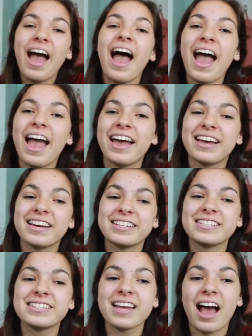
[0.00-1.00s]

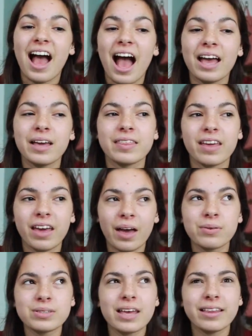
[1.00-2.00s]
And I think
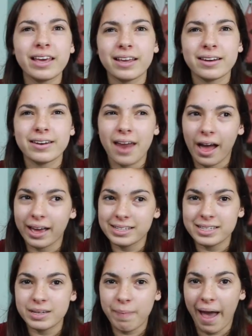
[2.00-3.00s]
I was at like
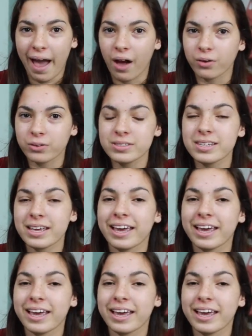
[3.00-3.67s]
90 pounds,